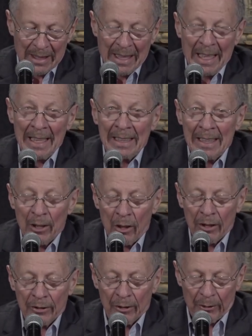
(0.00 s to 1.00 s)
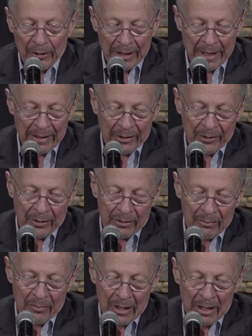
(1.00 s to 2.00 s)
Andy also says
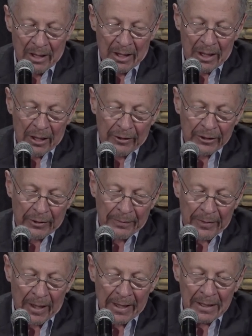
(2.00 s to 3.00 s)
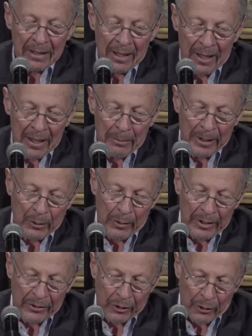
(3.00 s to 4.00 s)
there is a fine line
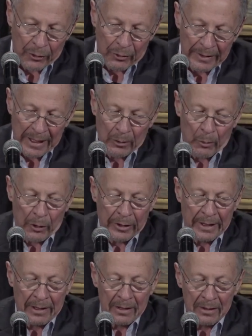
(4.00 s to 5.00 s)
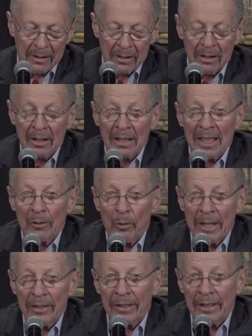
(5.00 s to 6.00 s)
between social networking and
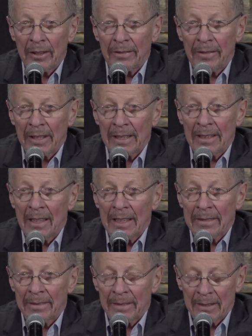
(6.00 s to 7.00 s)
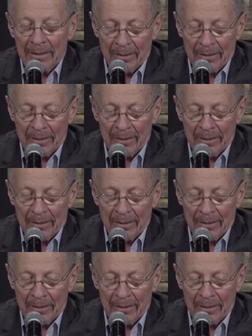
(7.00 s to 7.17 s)
wasting your fucking life.